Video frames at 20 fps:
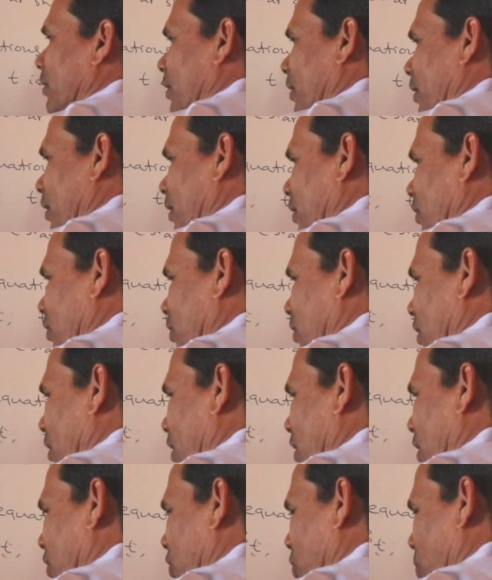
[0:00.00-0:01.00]
Here is the
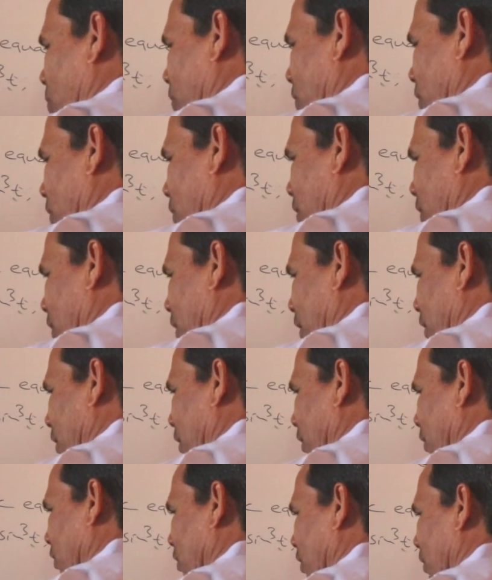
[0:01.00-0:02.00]
cusp.
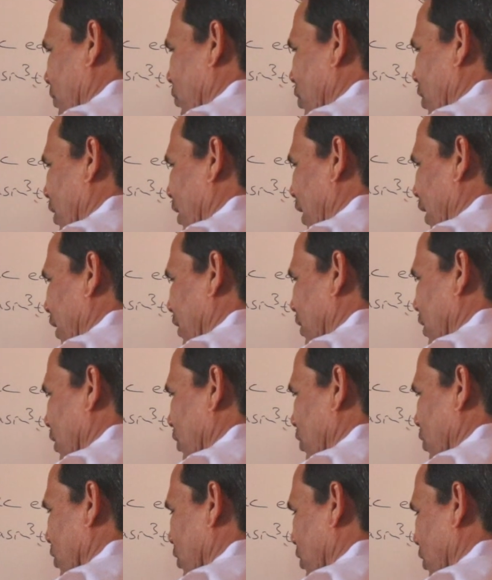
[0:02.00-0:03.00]
It is something like
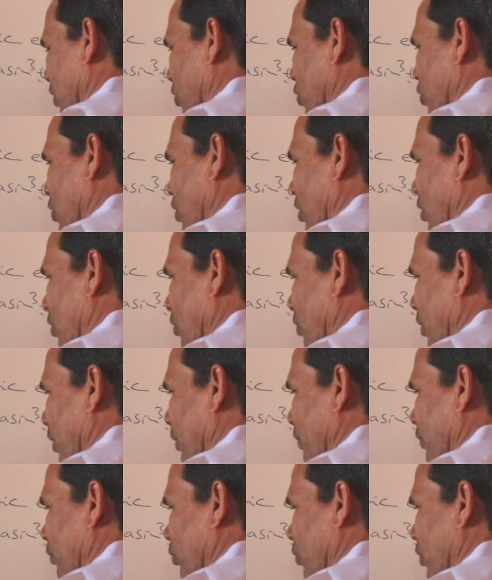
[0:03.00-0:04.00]
this curve.
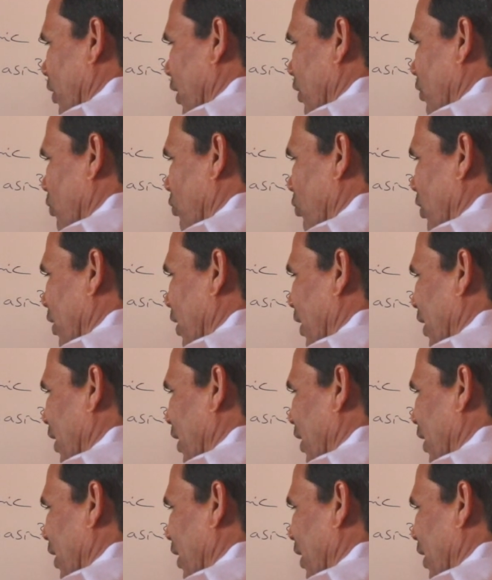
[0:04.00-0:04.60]
If you try to